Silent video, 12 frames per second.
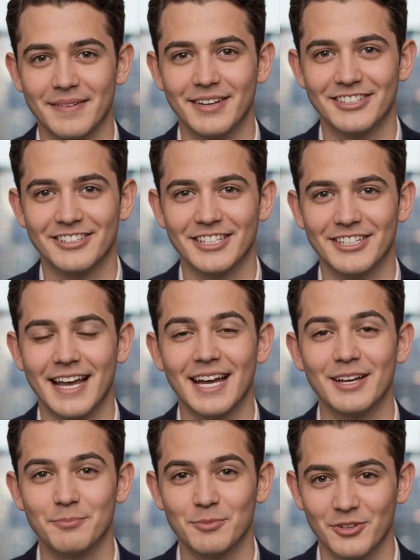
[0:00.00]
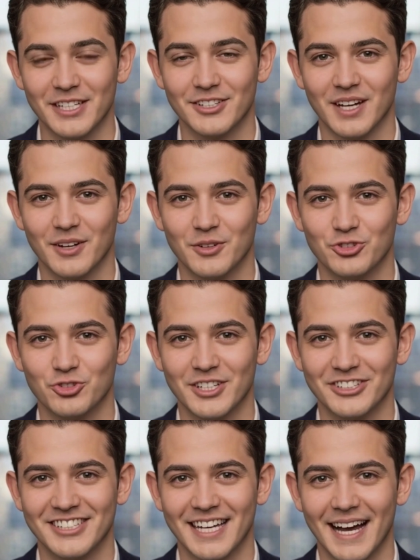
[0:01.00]
That's the $10 billion
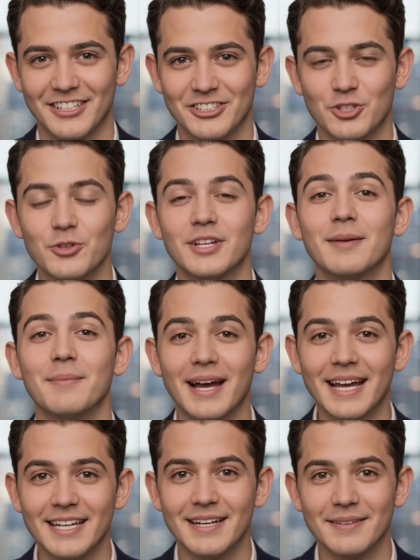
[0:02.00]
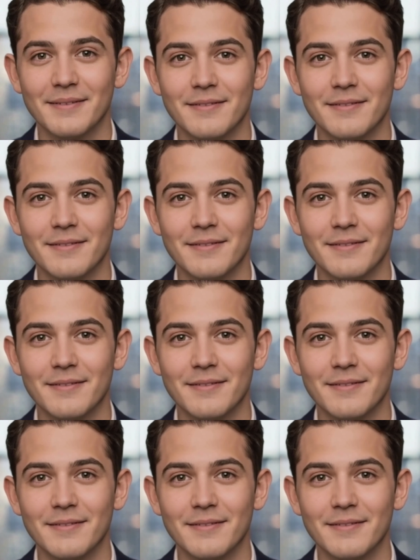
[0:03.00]
trust tax Unity paid.